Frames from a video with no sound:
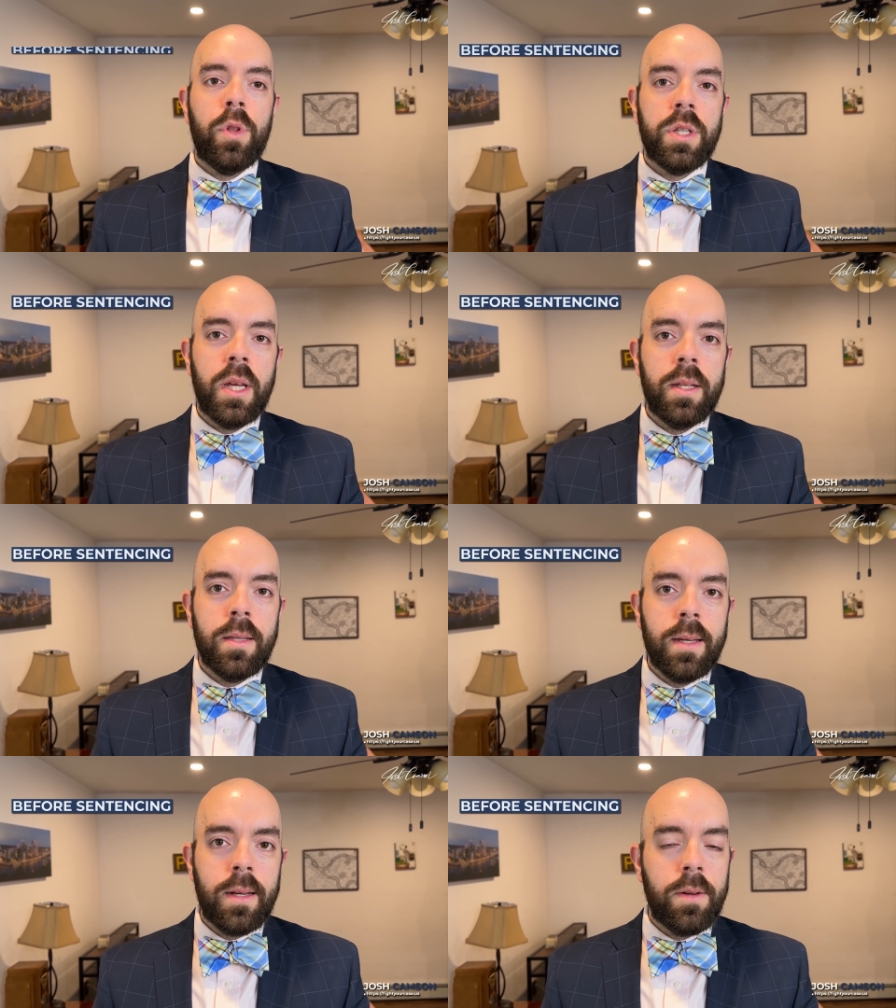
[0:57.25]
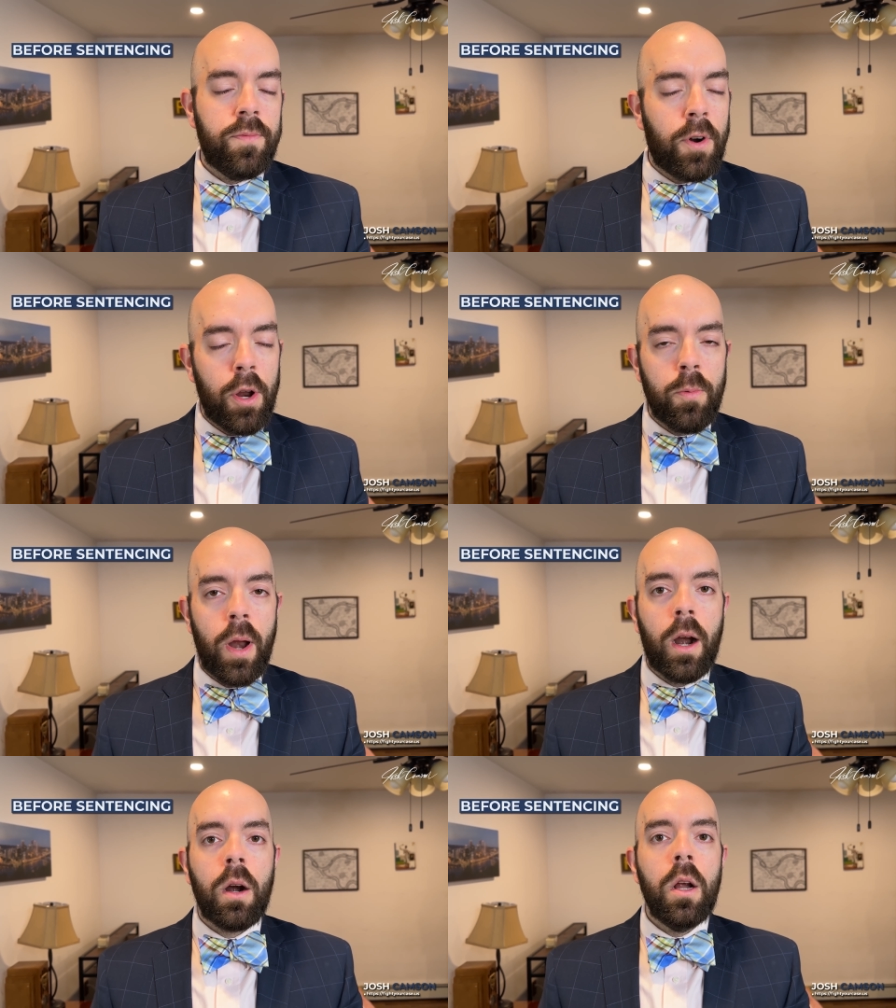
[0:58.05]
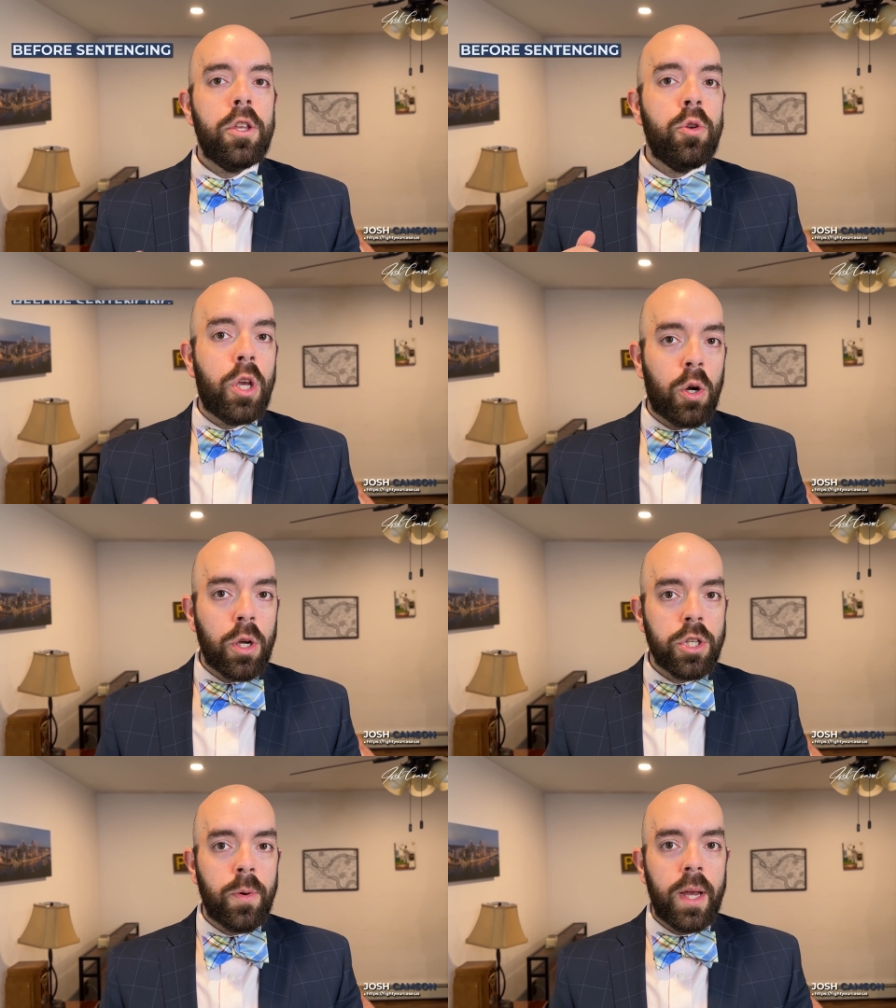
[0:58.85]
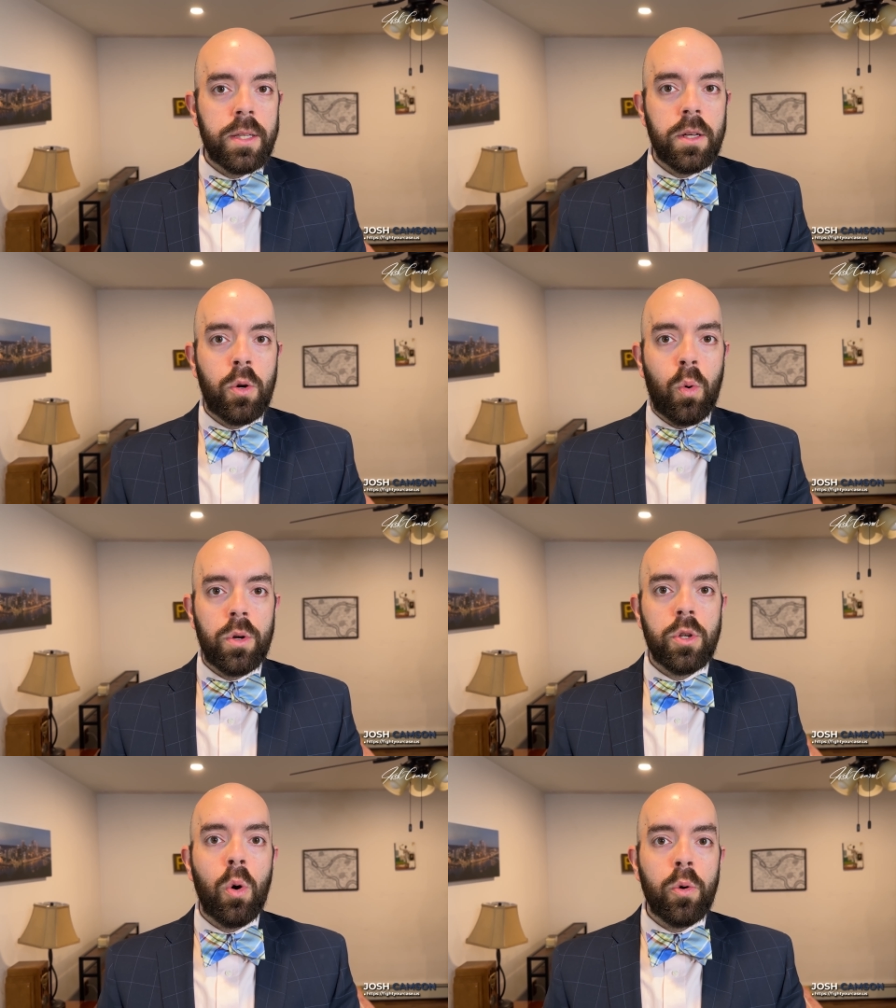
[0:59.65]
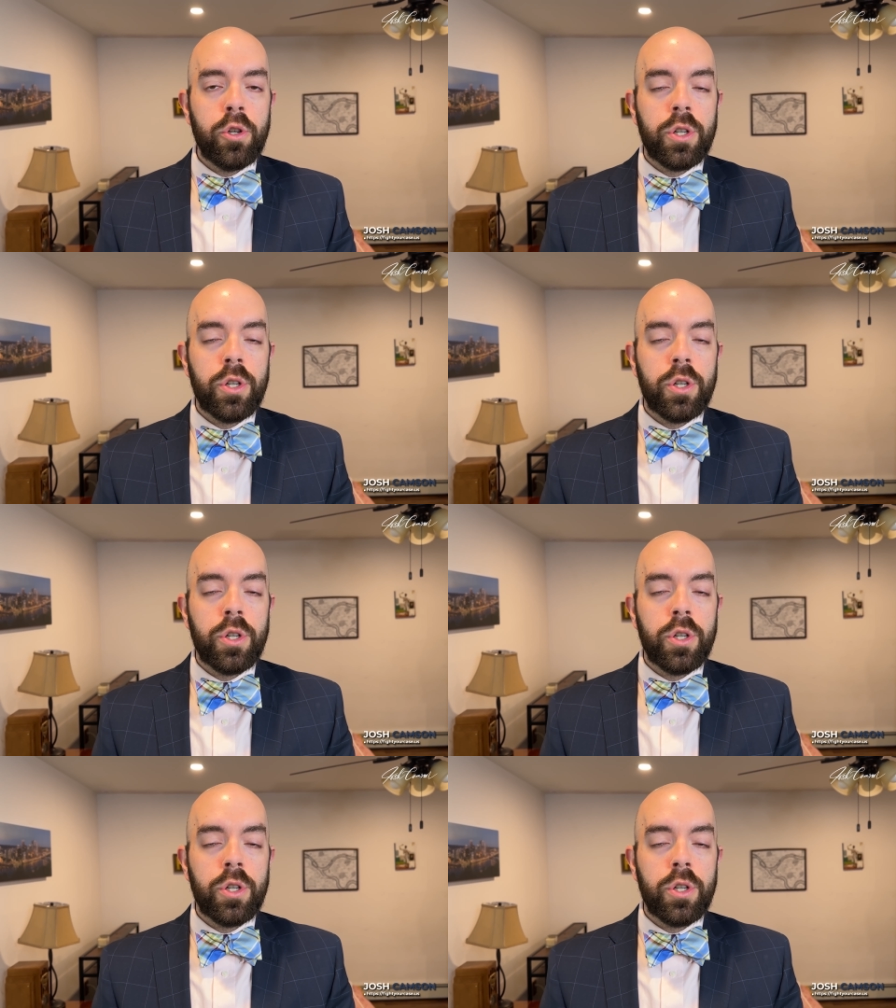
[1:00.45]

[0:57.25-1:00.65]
the sentencing, very rare. You can also ask the court to hold your